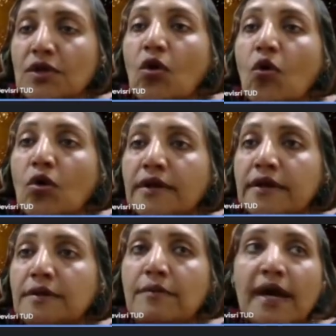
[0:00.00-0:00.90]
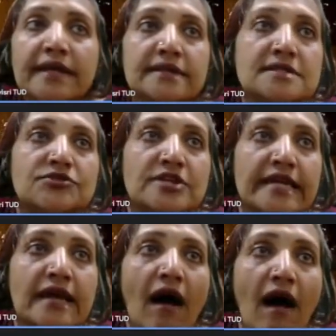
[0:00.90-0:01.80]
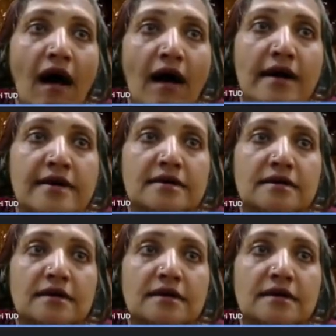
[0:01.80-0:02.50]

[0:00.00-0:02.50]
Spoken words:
coated by this really hard